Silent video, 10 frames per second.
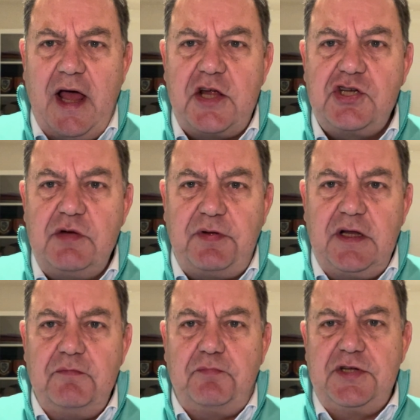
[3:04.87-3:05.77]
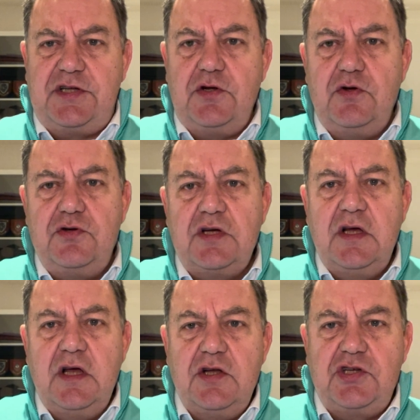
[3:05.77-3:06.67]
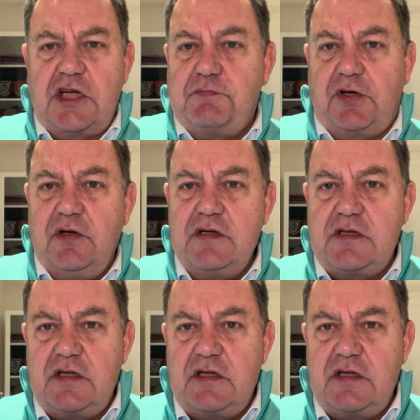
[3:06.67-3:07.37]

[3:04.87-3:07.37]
has she been pursued just because